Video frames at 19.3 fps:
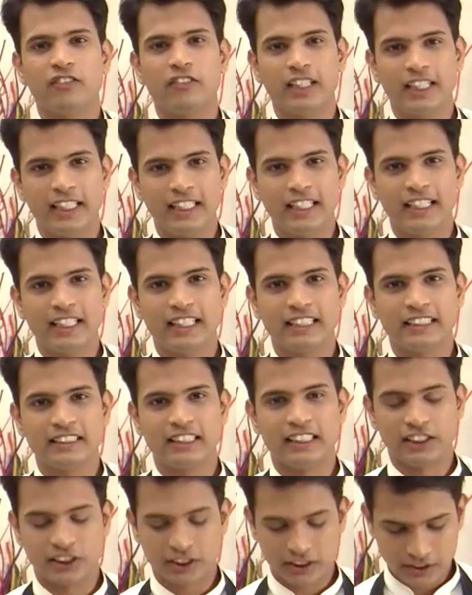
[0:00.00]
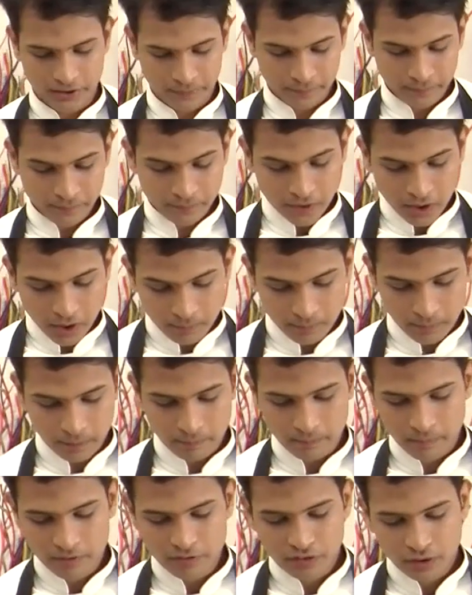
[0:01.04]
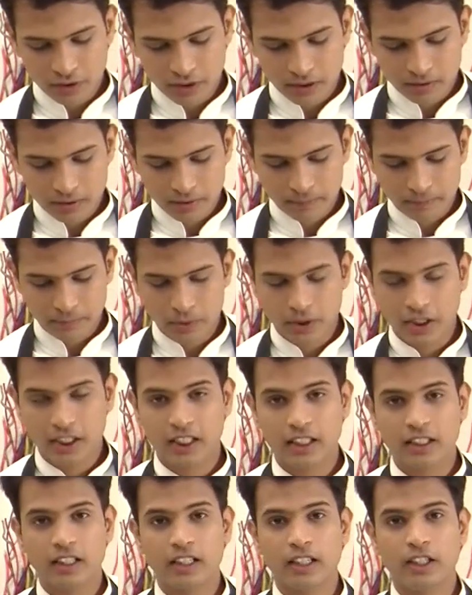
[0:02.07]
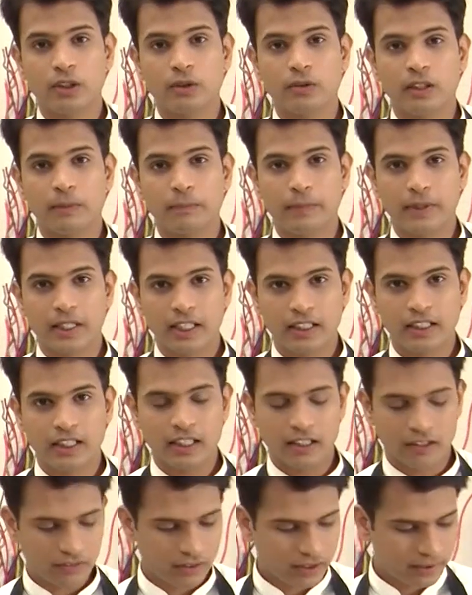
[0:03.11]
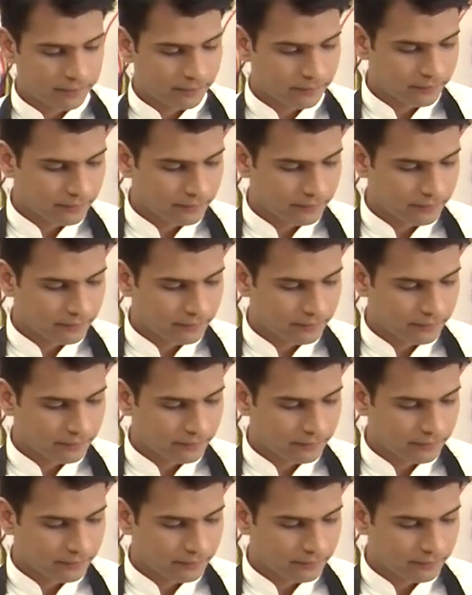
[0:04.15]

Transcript: 180 degrees Celsius. But before putting it into the preheated oven,